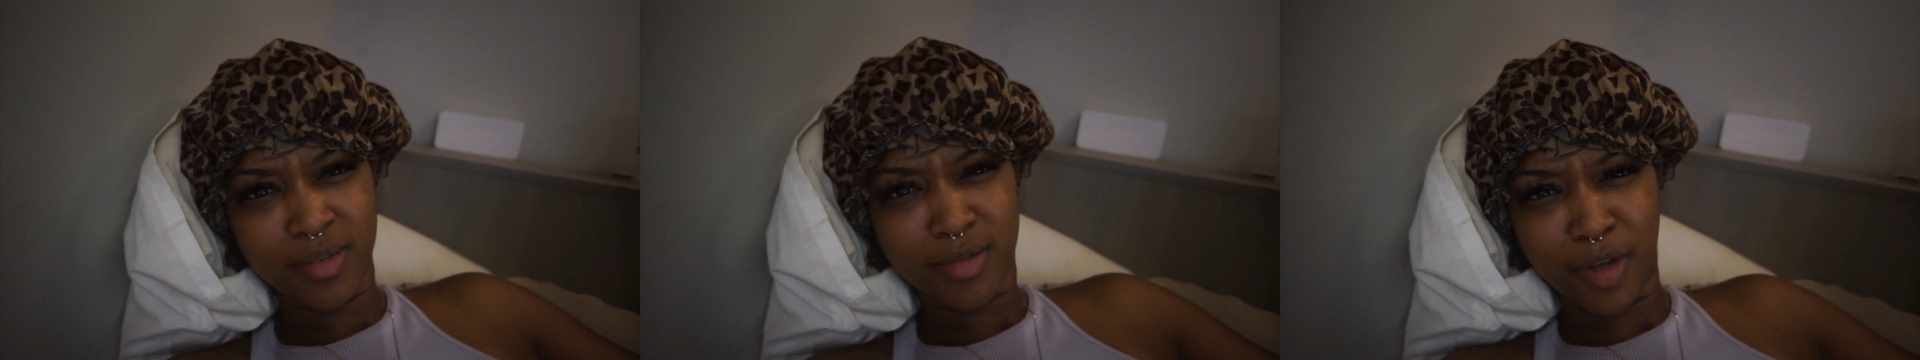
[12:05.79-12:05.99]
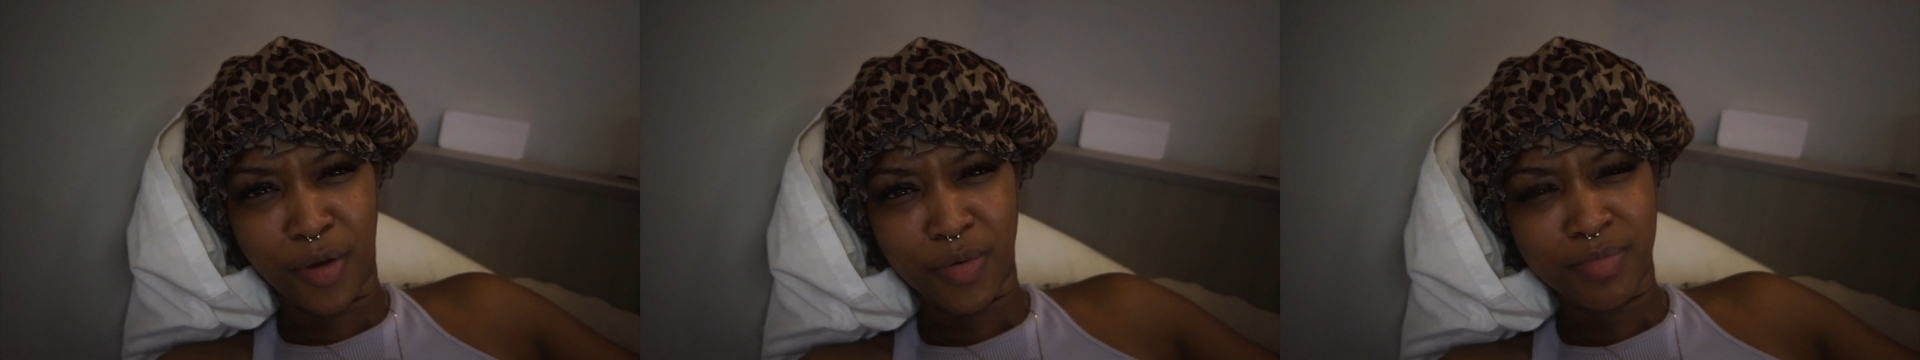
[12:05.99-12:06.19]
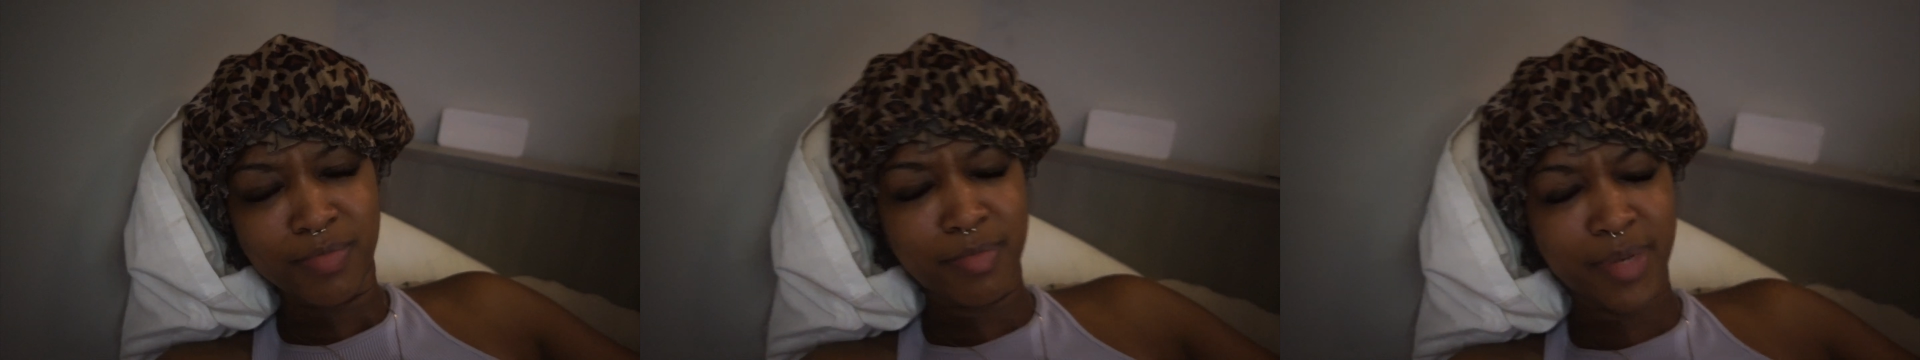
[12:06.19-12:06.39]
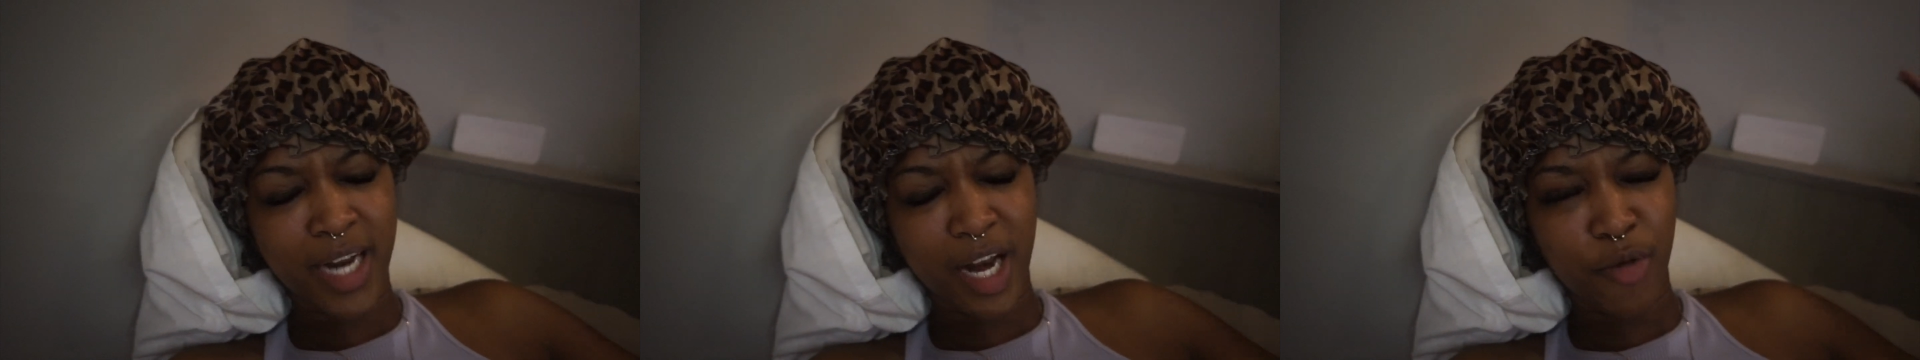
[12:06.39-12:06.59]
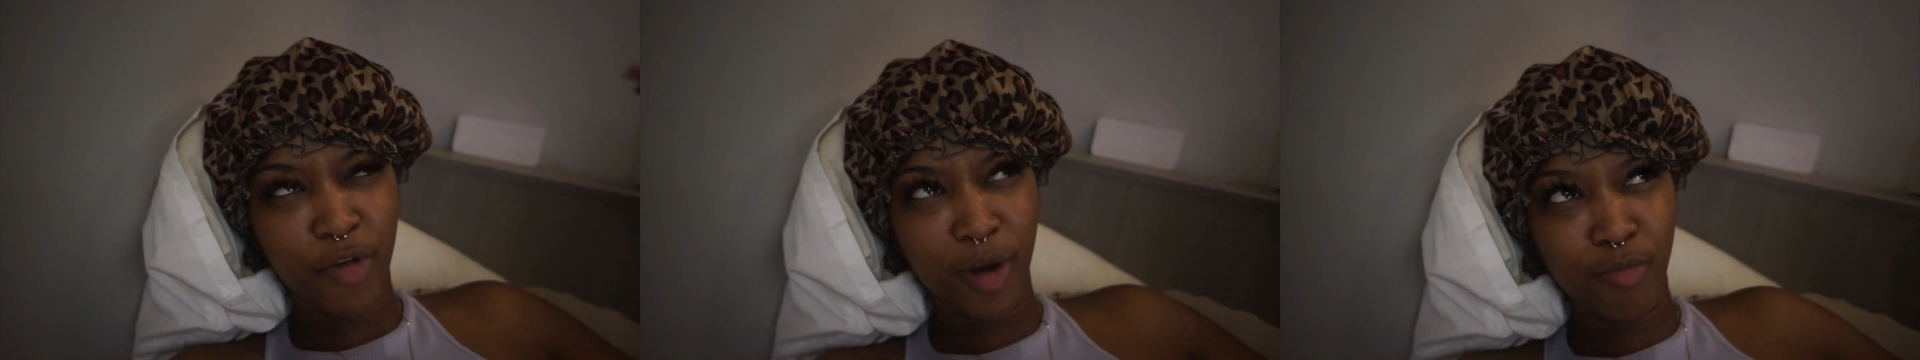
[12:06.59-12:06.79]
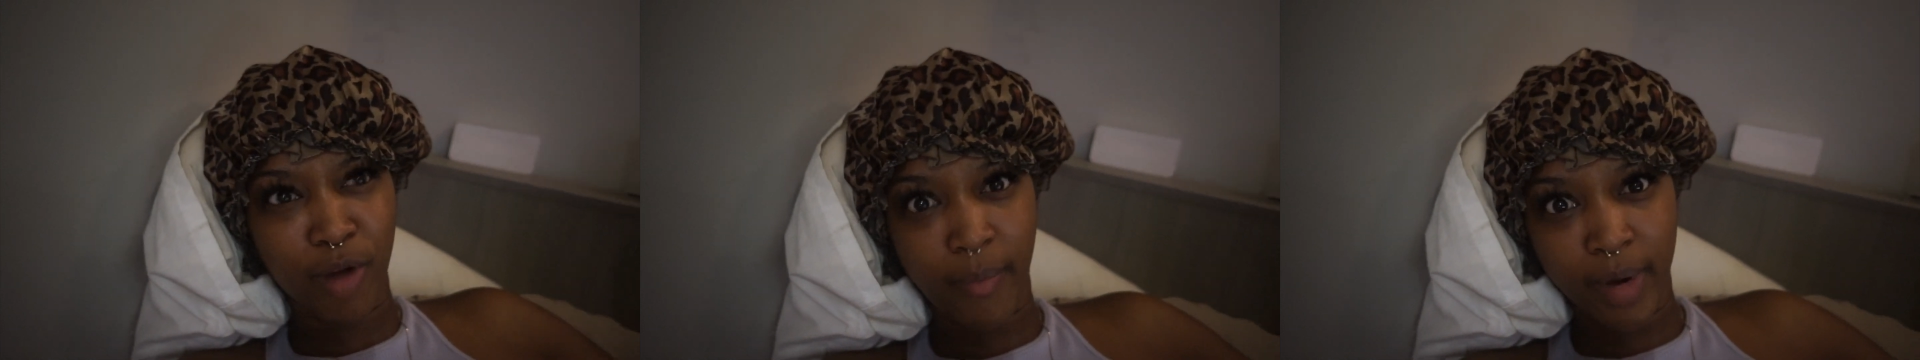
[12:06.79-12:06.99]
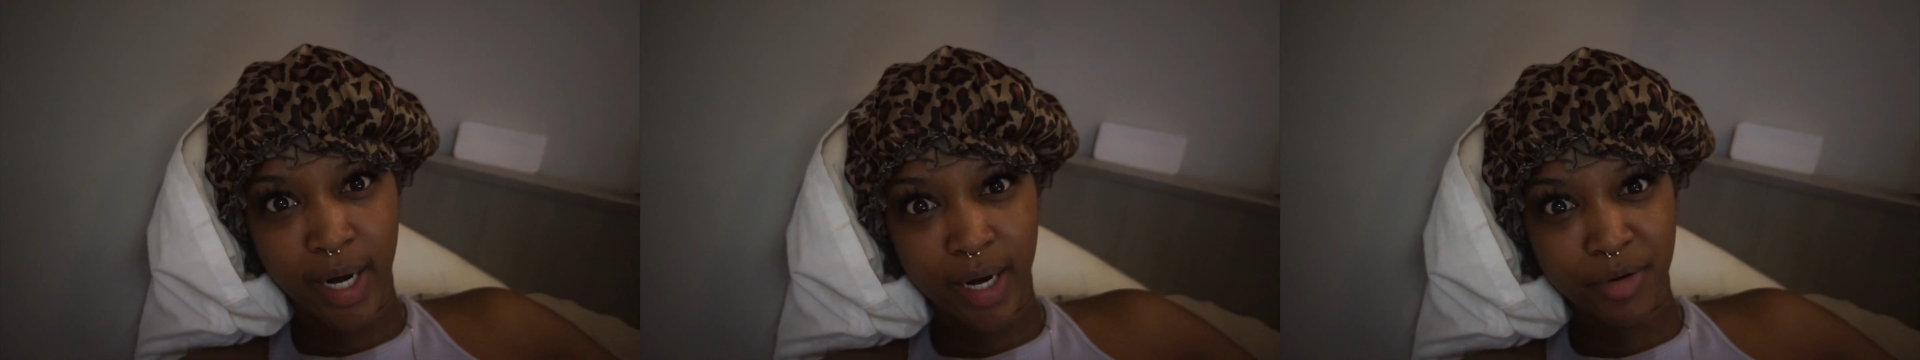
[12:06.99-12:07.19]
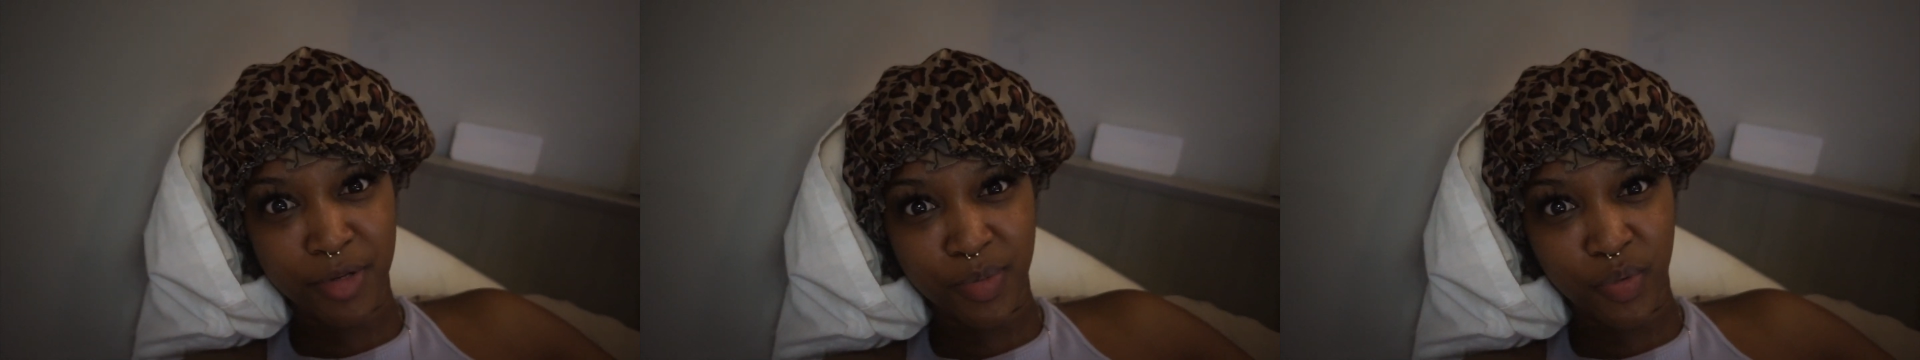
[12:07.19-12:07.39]
So, but anyway, I'm rambling
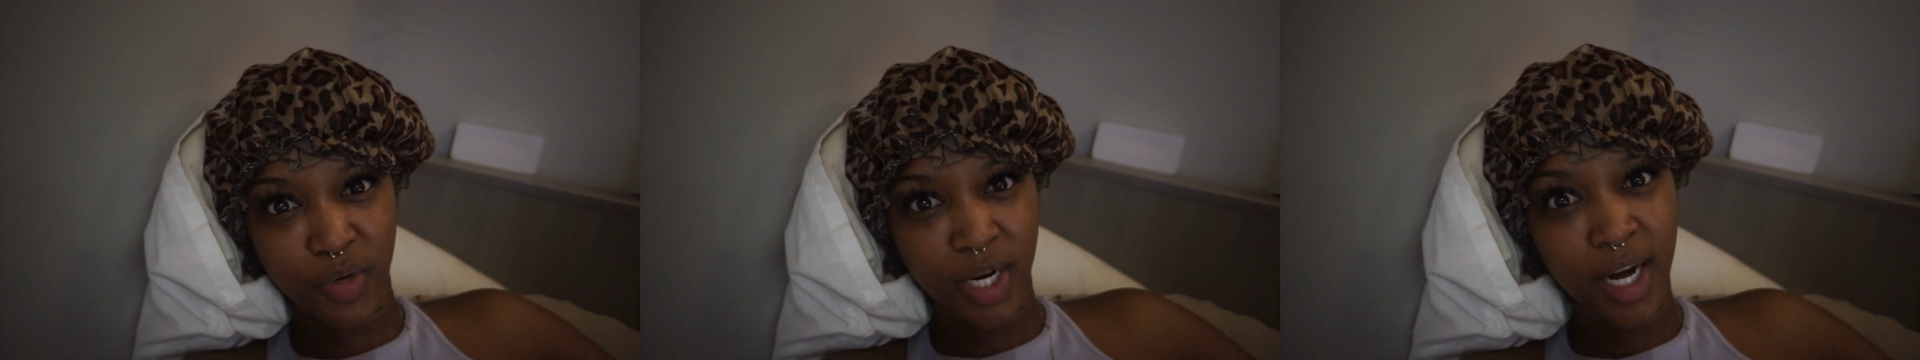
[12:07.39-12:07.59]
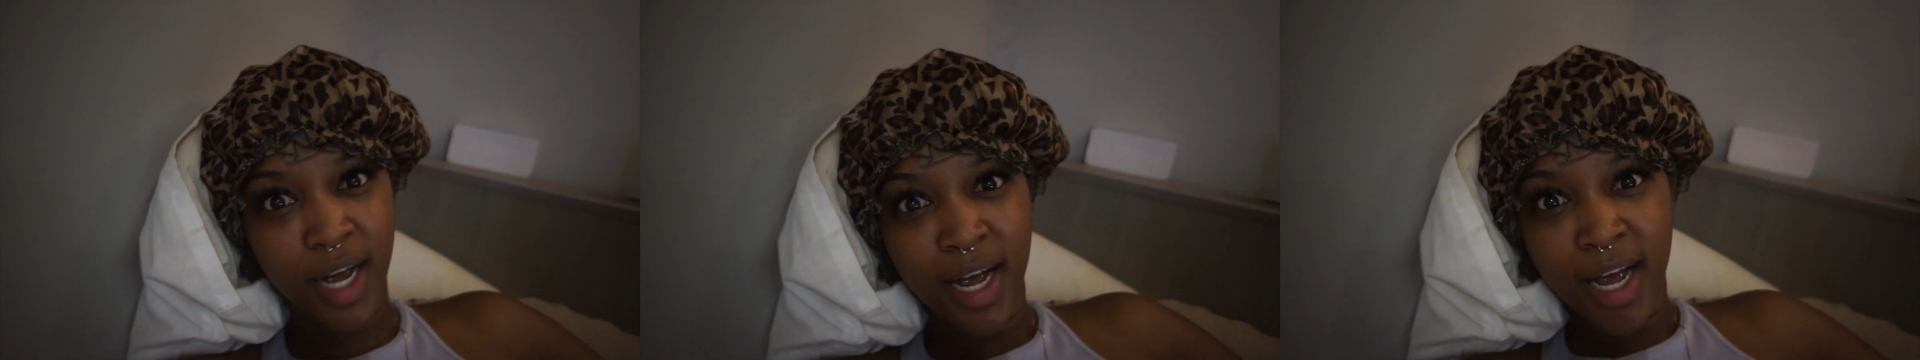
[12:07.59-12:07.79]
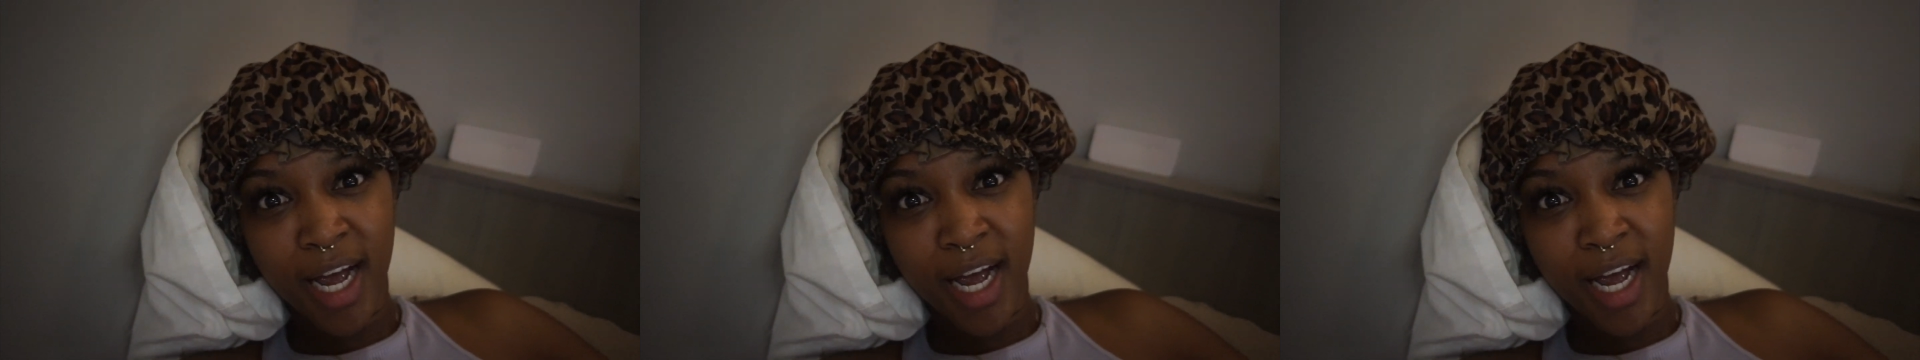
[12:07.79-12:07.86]
at this point.